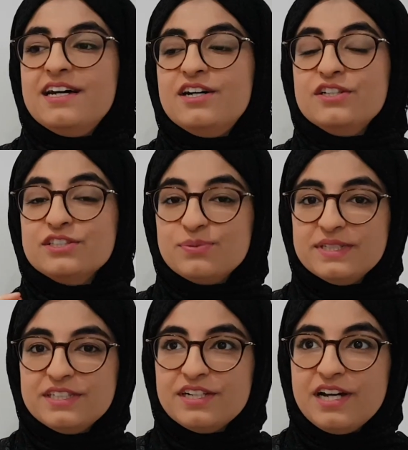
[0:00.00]
On
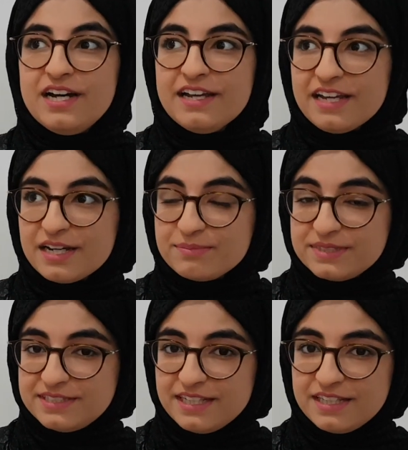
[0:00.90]
Twitter, I am
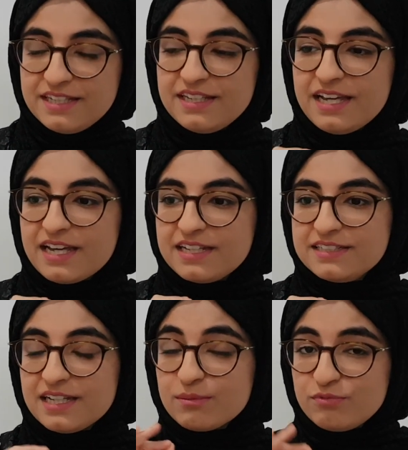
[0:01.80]
silly and
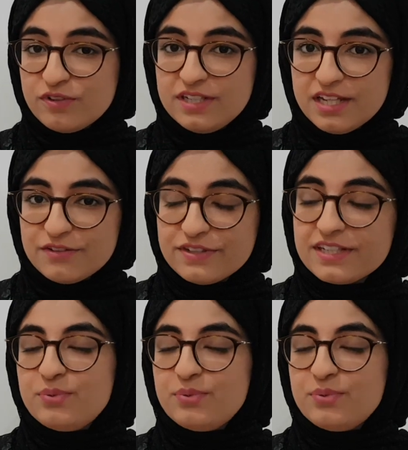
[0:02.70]
I am fun-loving.